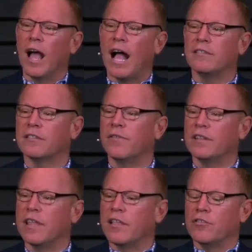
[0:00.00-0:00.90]
I just
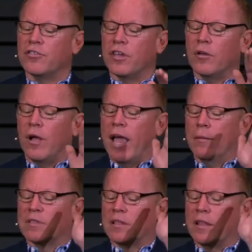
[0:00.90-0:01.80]
felt that gentle
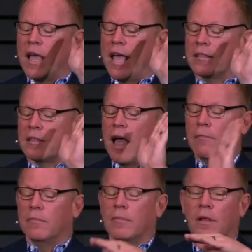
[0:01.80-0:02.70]
hand, hand
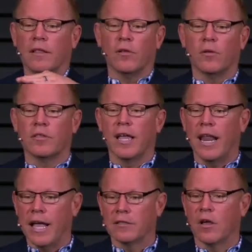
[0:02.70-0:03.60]
slap, like the Lord
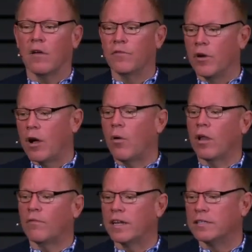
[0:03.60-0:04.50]
saying, hands off, you're not
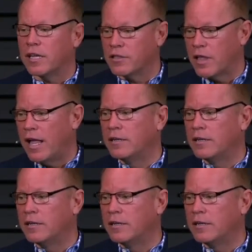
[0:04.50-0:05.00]
qualified to touch that.